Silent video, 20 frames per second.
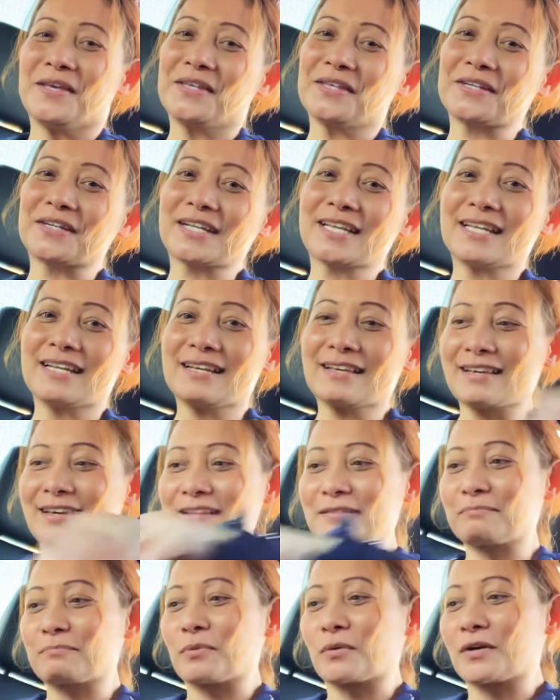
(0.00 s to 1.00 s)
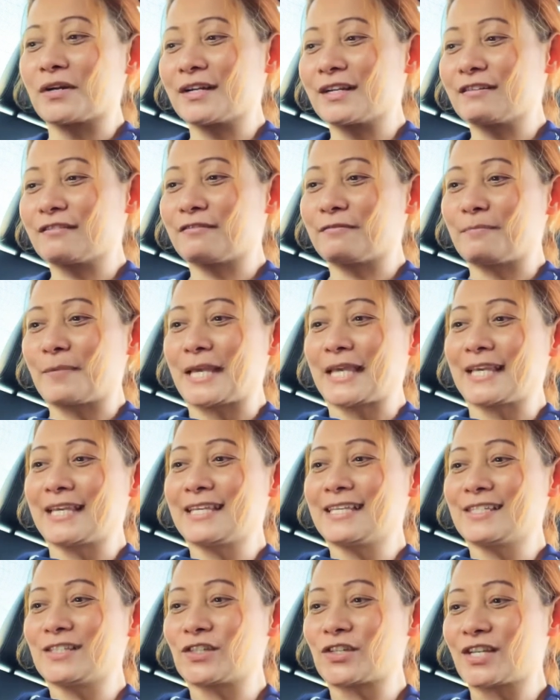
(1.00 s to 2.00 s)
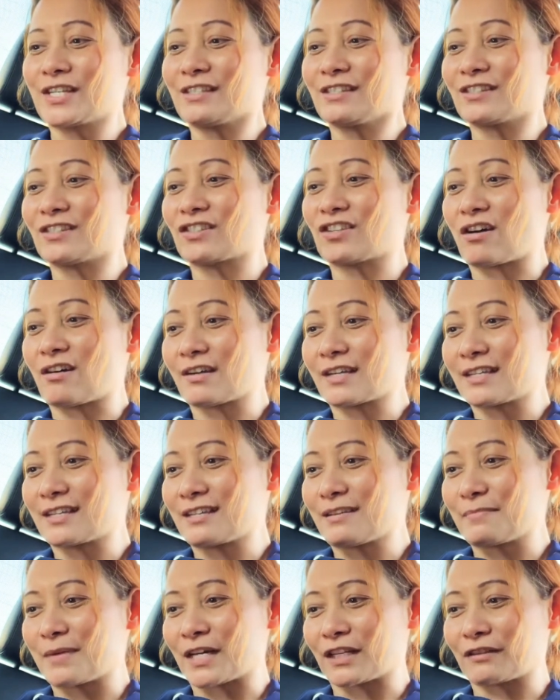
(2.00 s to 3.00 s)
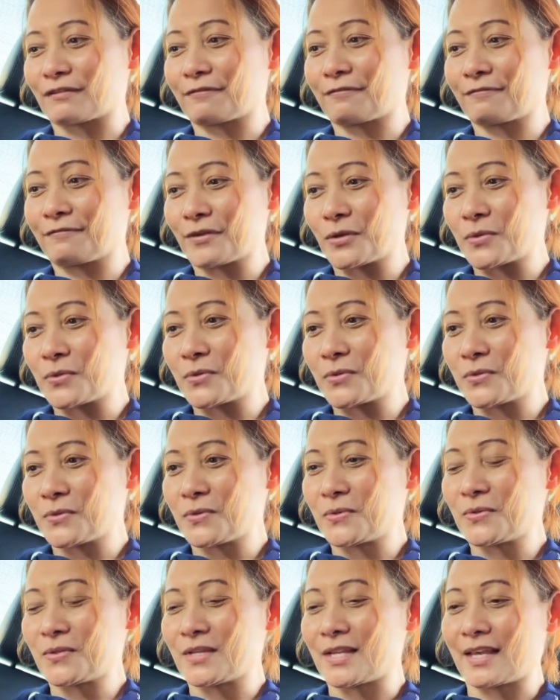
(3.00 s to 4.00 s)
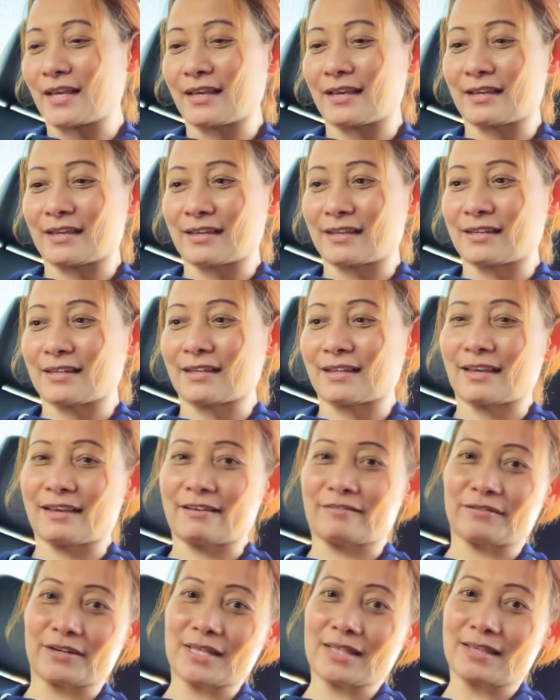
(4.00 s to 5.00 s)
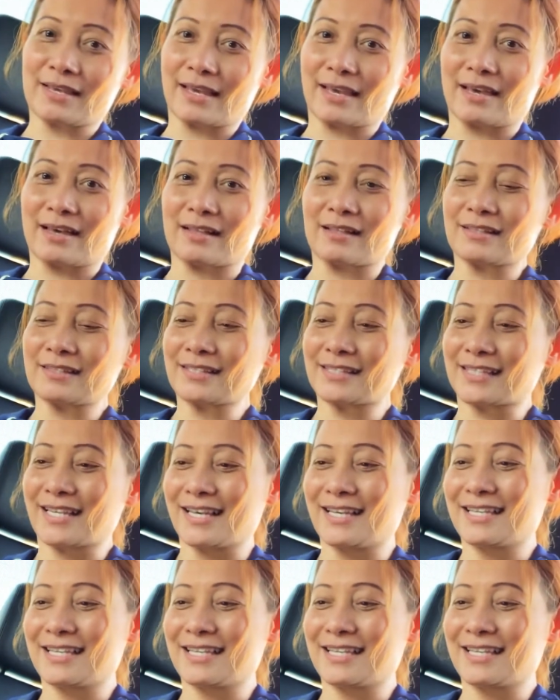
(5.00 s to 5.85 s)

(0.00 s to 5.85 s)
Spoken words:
You're gonna get bored of me just talking about food and everything else.